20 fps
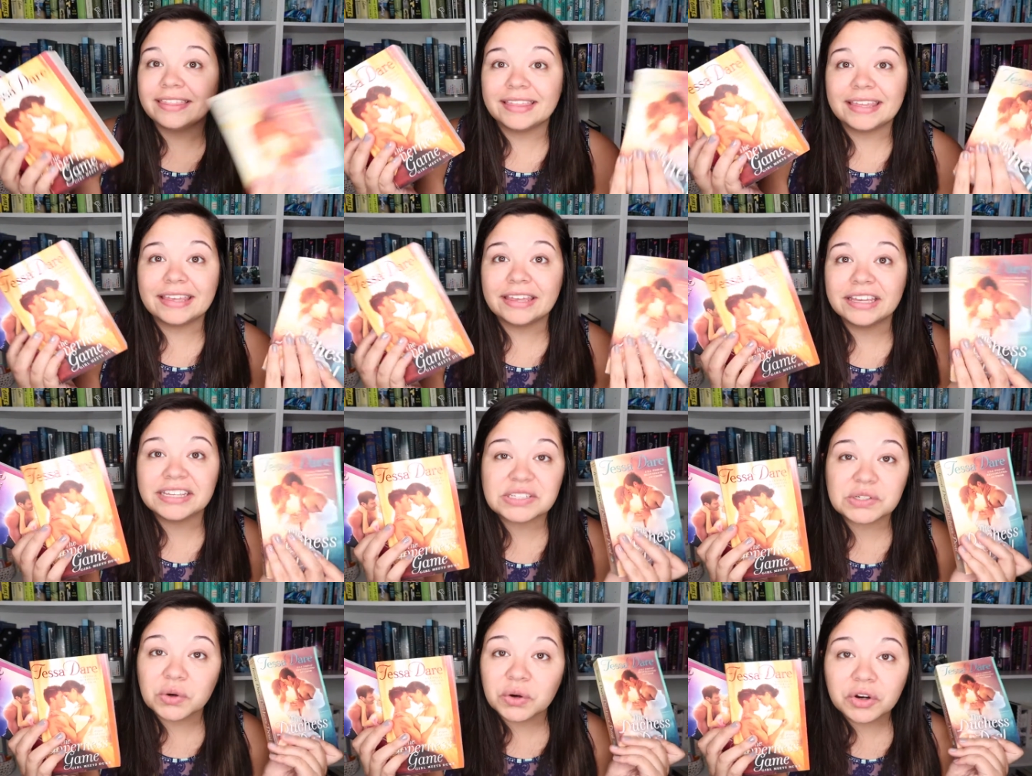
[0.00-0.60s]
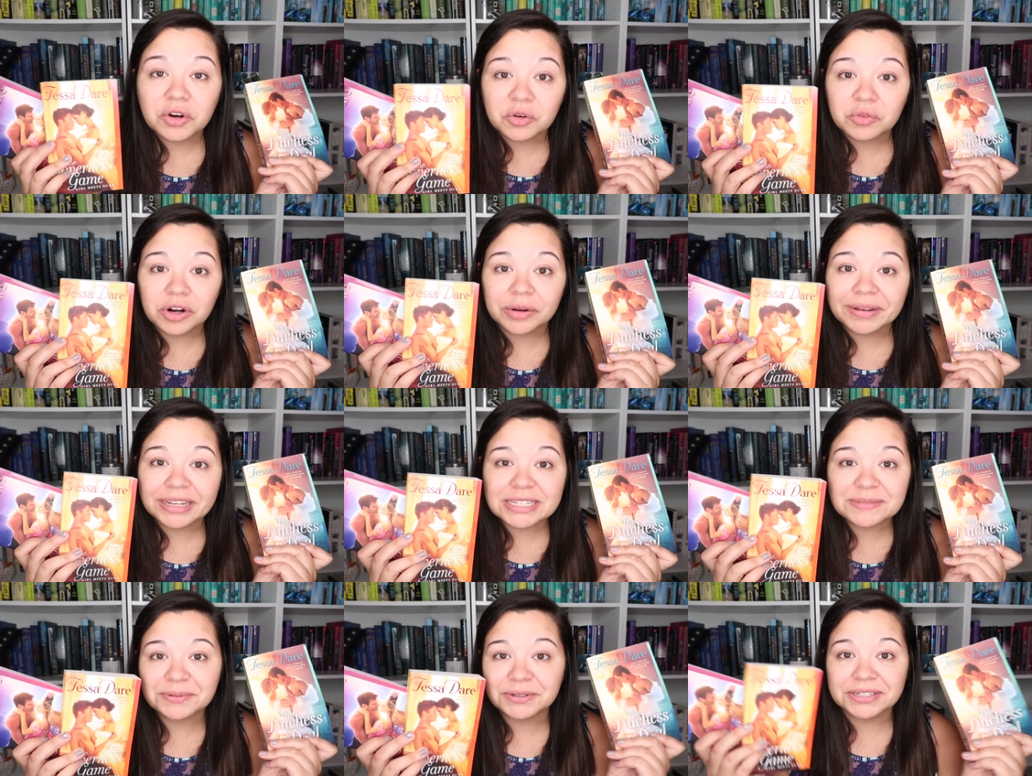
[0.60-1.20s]
the historical
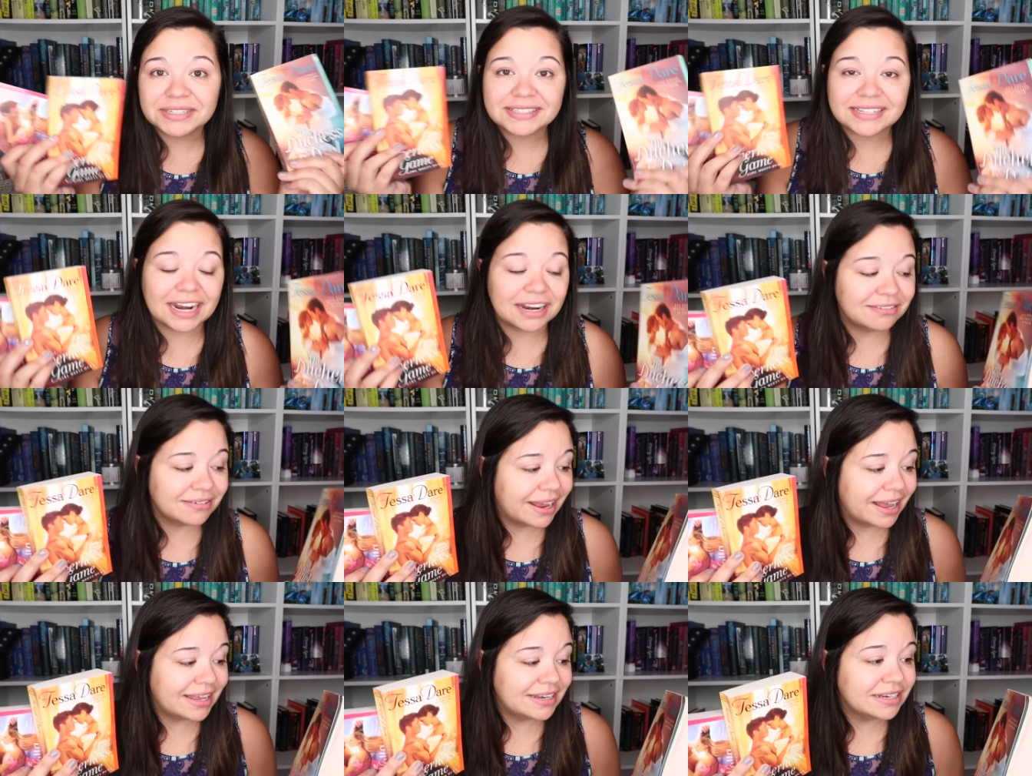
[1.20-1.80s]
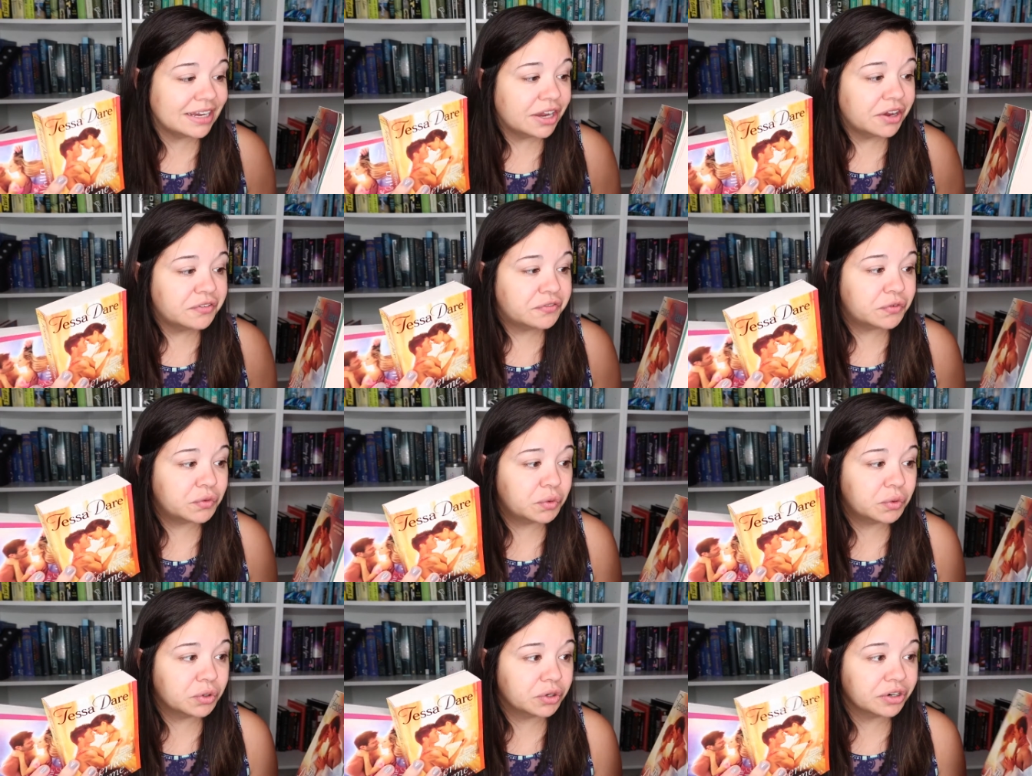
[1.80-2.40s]
romance books that I read
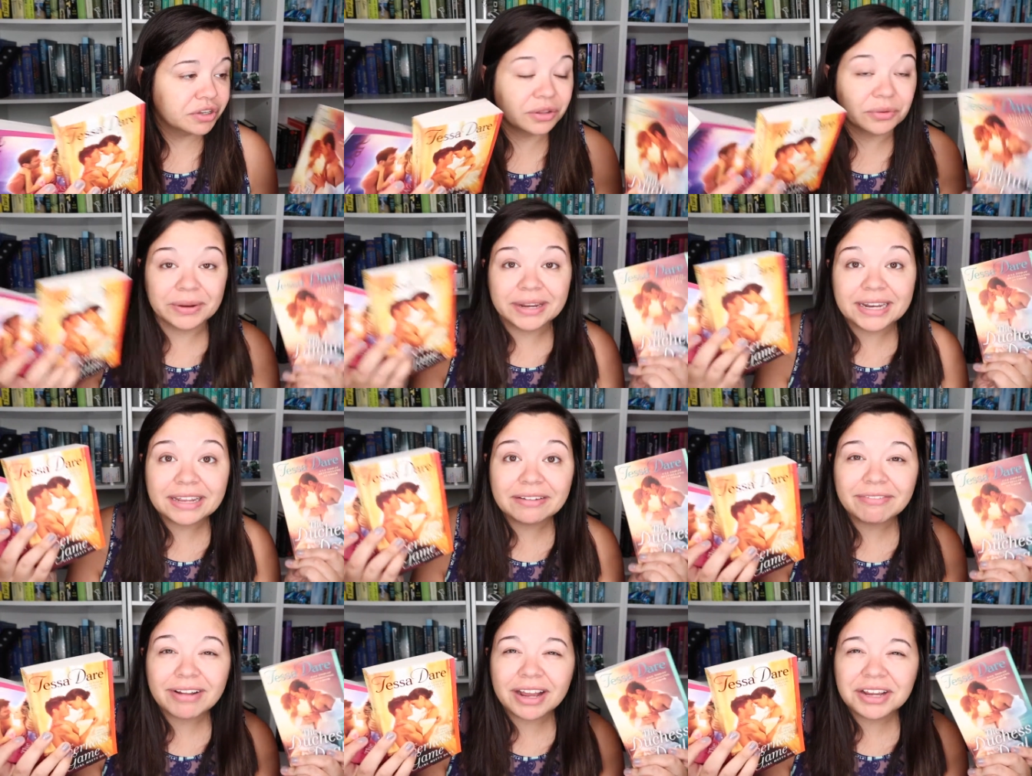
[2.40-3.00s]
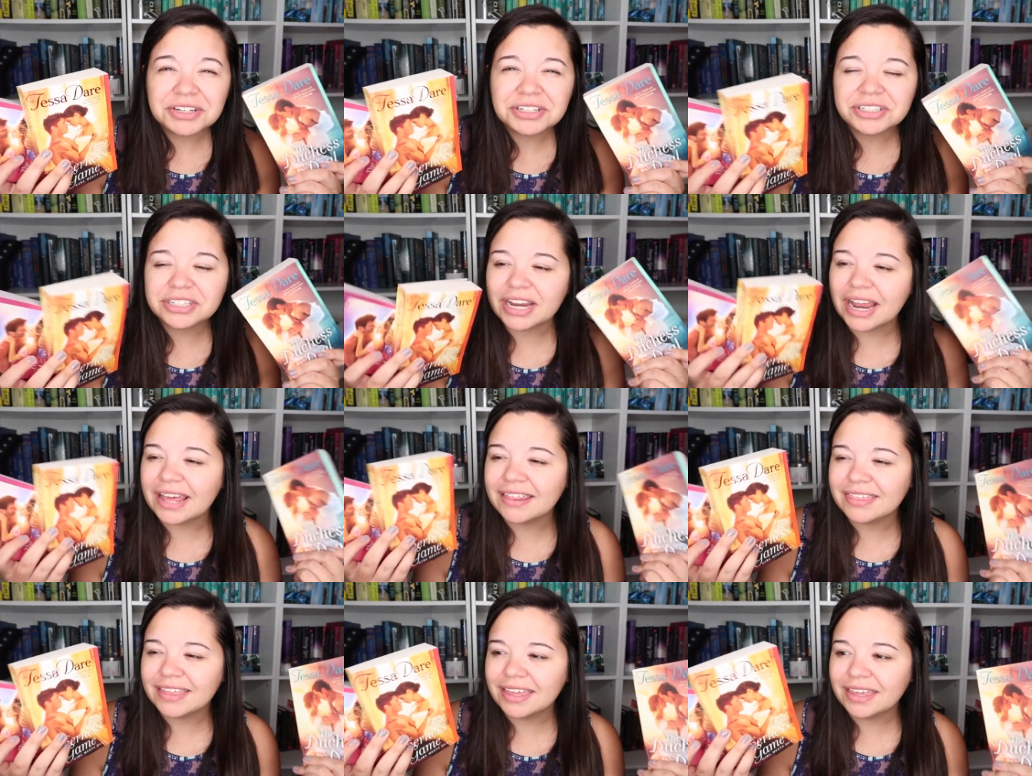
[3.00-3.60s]
for the reading rush,
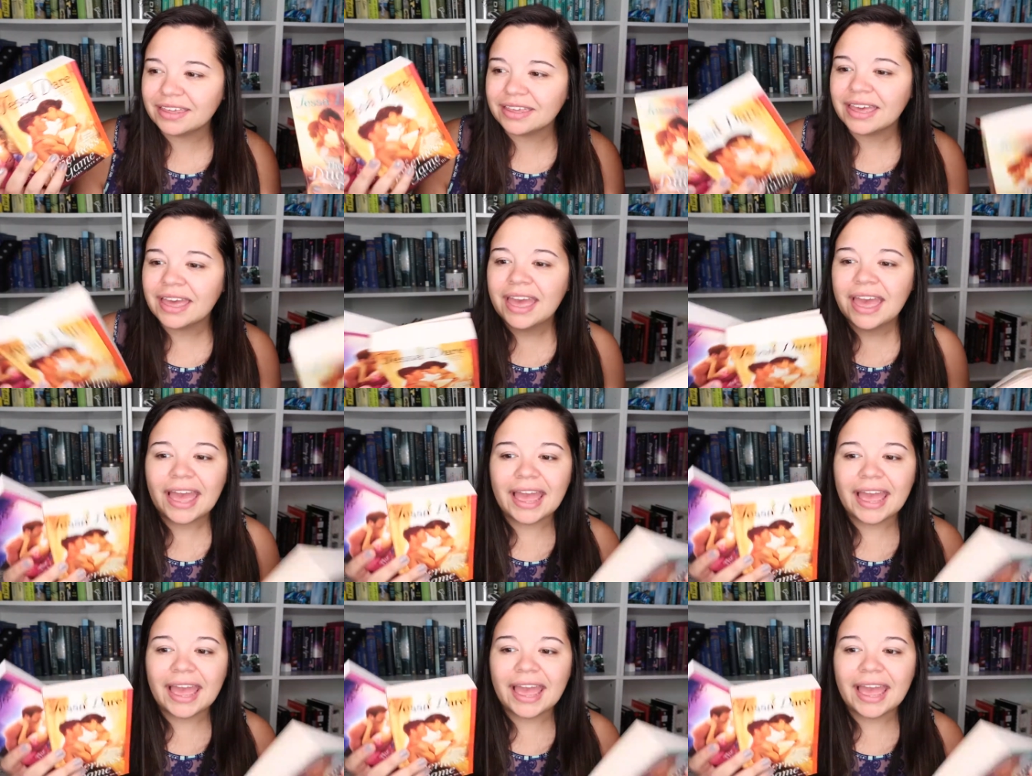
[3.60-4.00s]
I think,